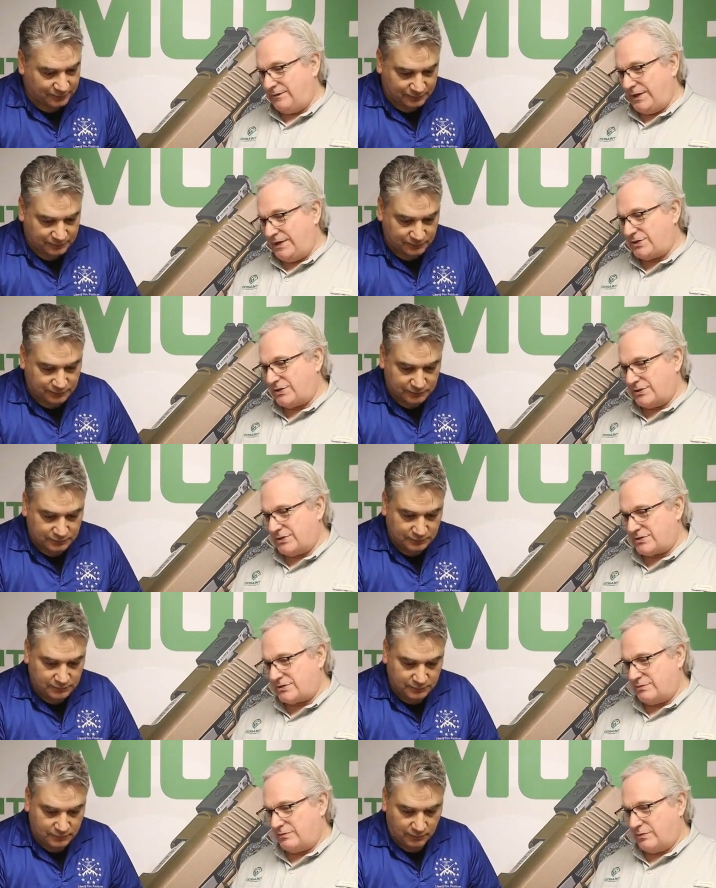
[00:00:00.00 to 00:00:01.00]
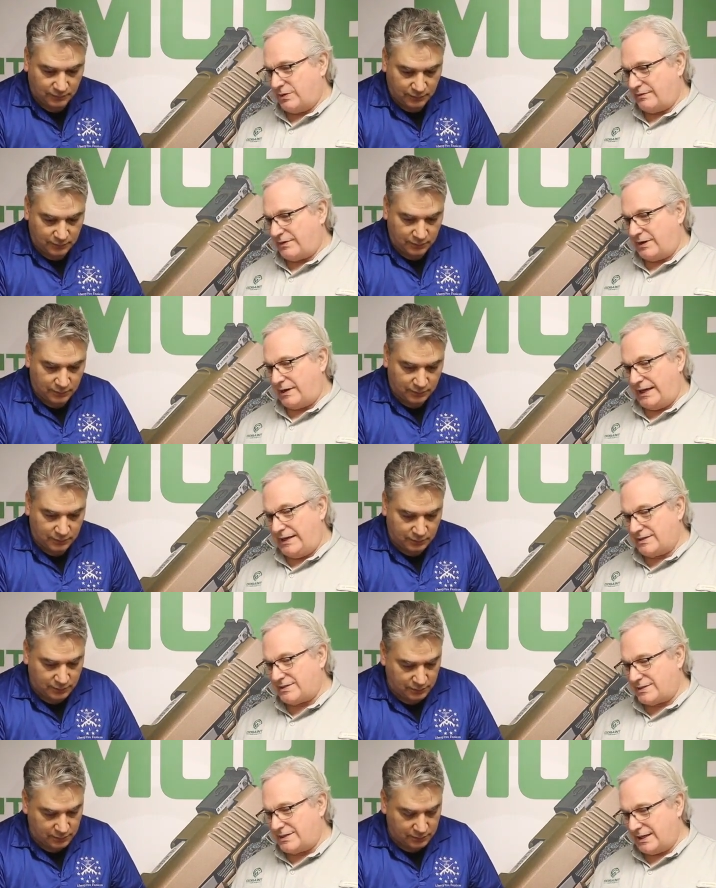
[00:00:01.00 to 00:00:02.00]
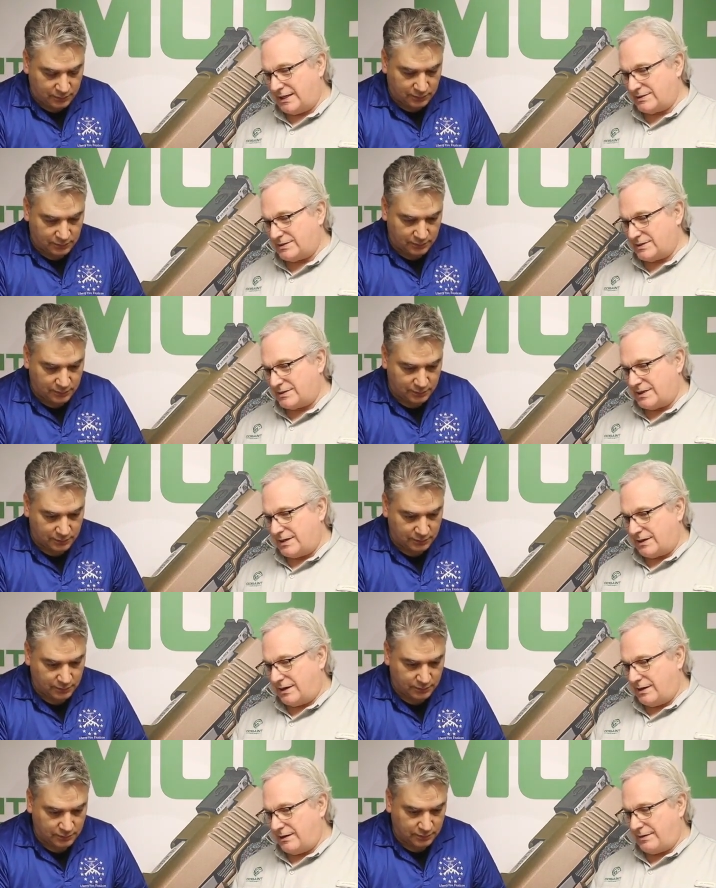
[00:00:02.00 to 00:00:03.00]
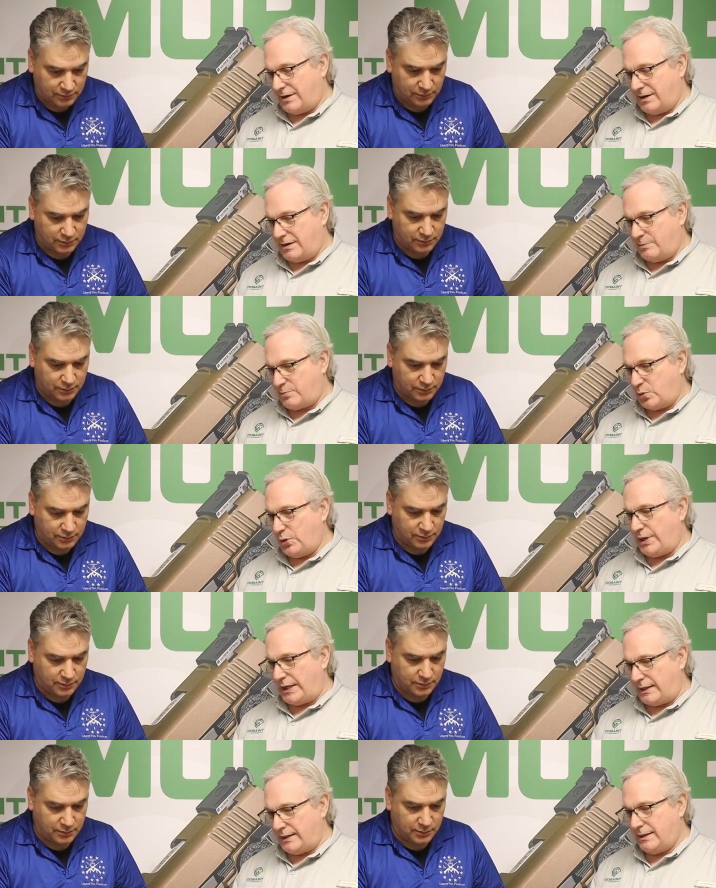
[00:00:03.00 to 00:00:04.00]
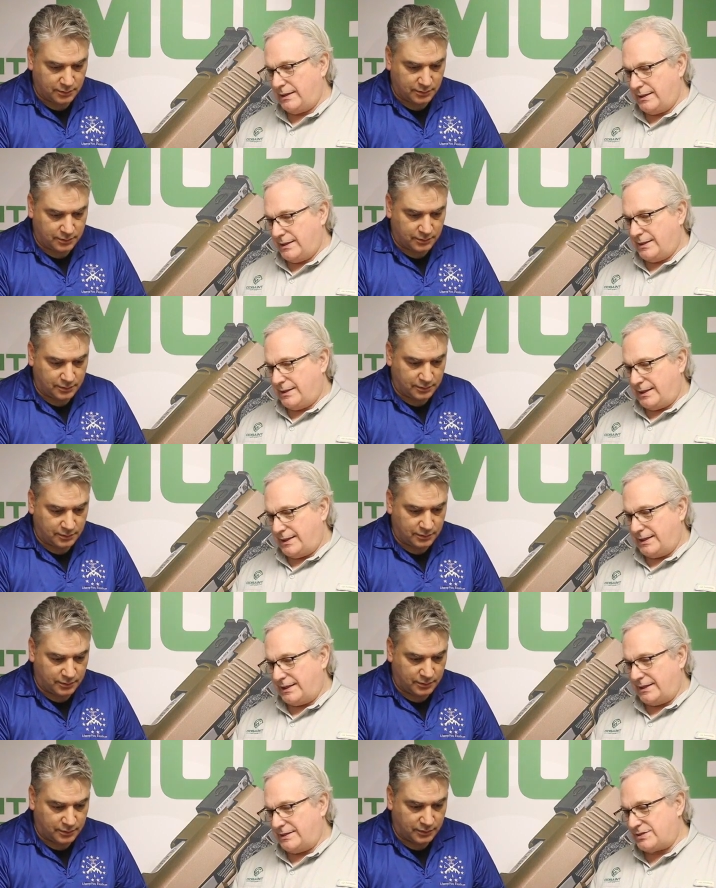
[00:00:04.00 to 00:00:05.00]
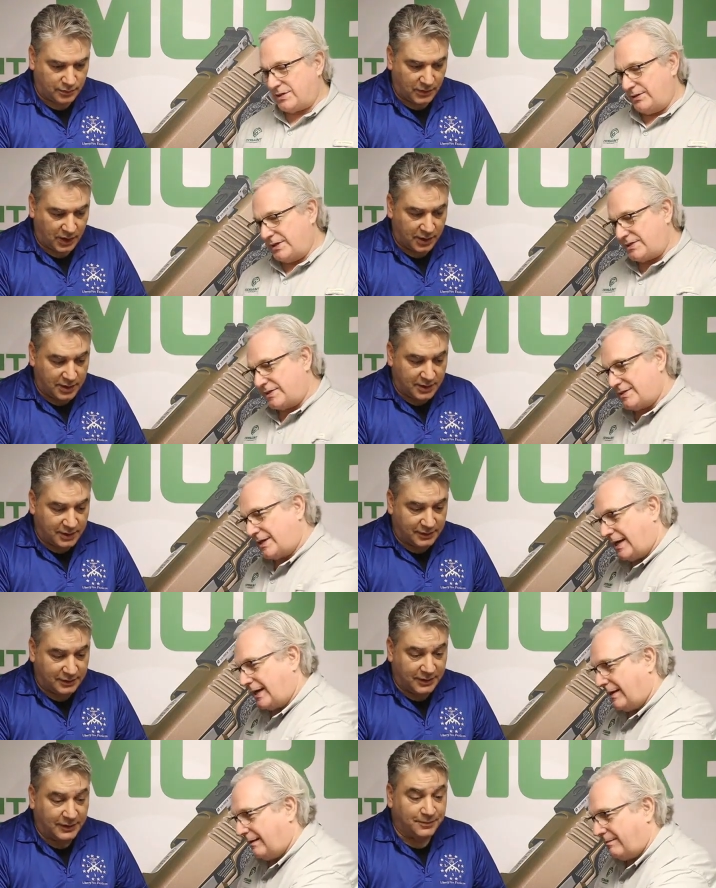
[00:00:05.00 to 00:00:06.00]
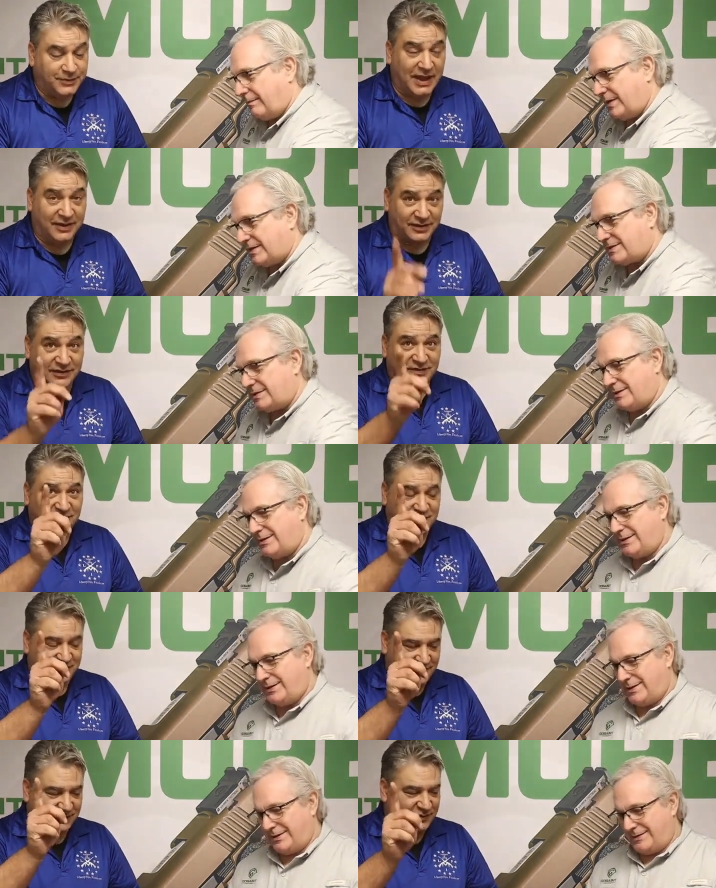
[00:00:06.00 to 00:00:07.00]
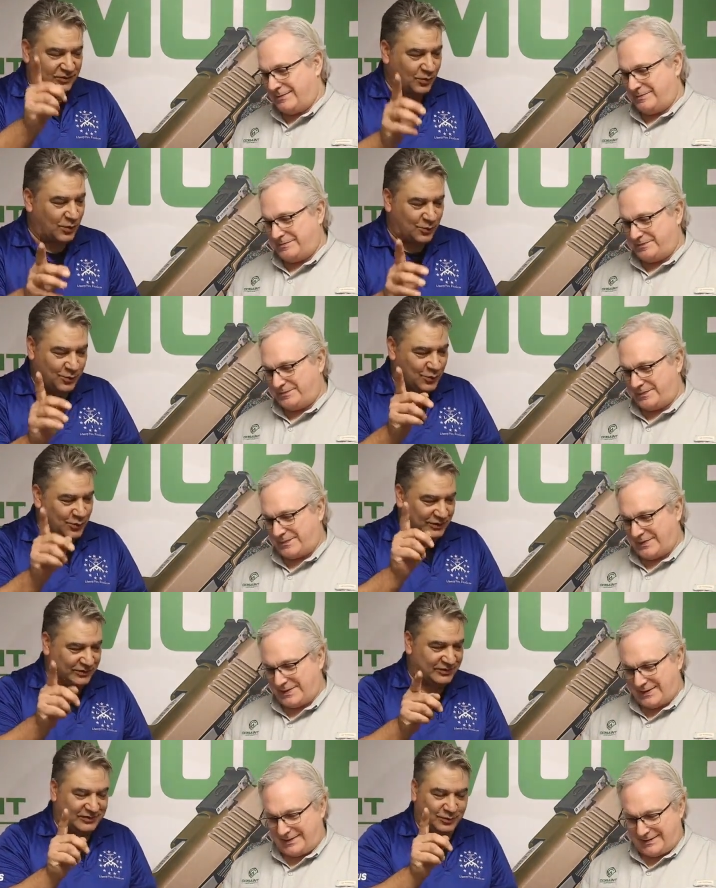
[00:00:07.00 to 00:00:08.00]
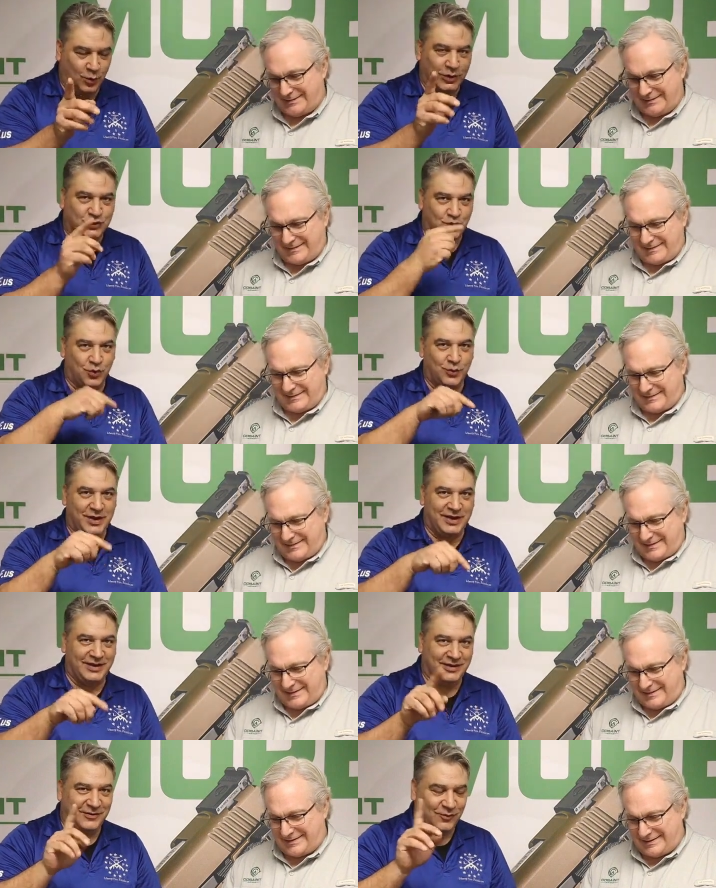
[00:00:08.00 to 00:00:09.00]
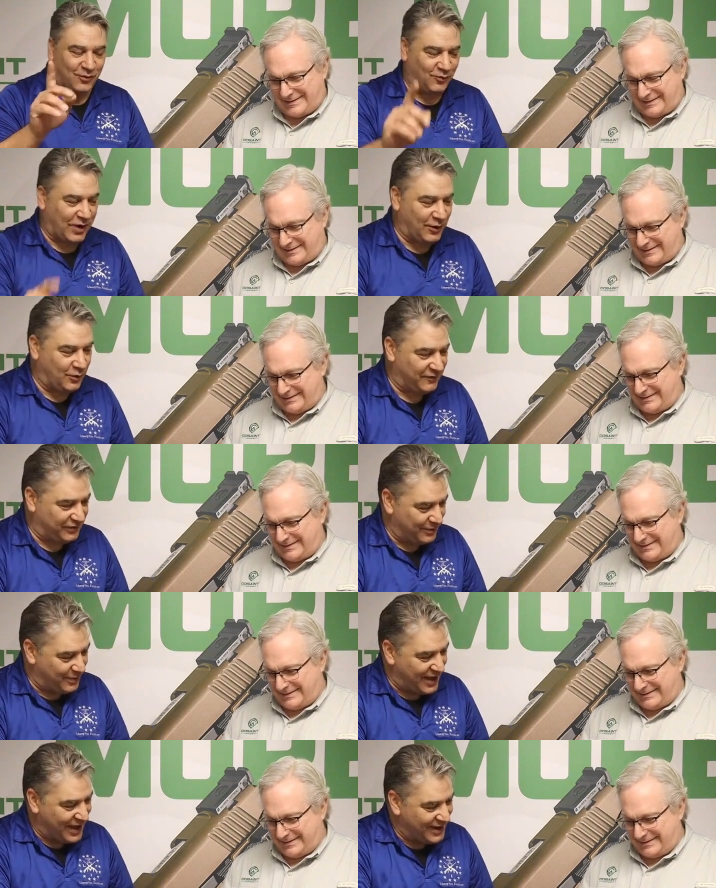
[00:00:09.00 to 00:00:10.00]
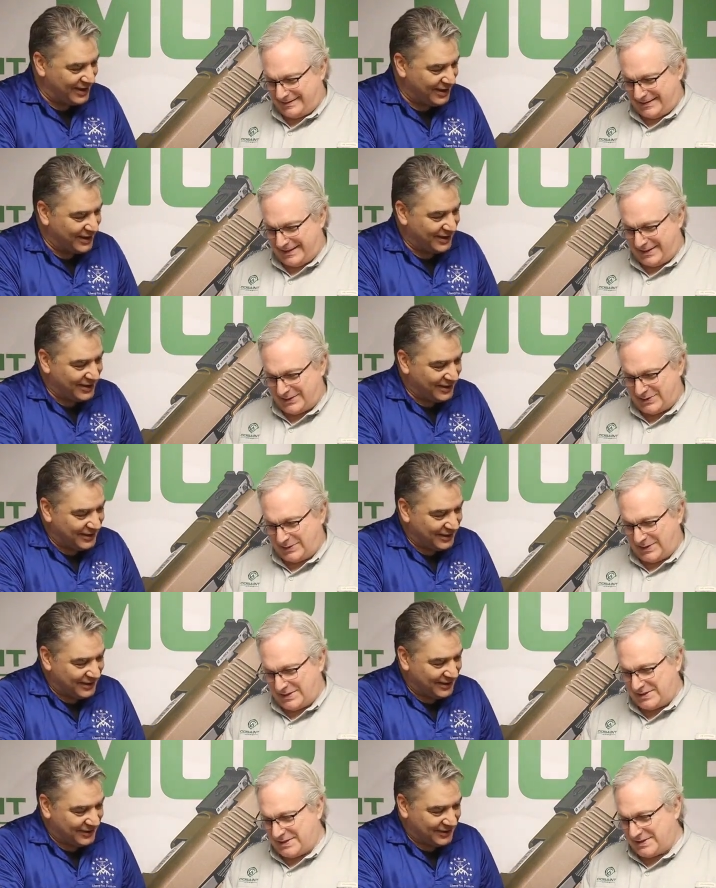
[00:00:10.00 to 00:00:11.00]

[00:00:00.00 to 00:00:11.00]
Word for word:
Speaker 1: features one of our latest things is the, our, our porting. And so this has got a
Speaker 2: this yeah. This is this is what was what drew me right off the bat. Yeah. So this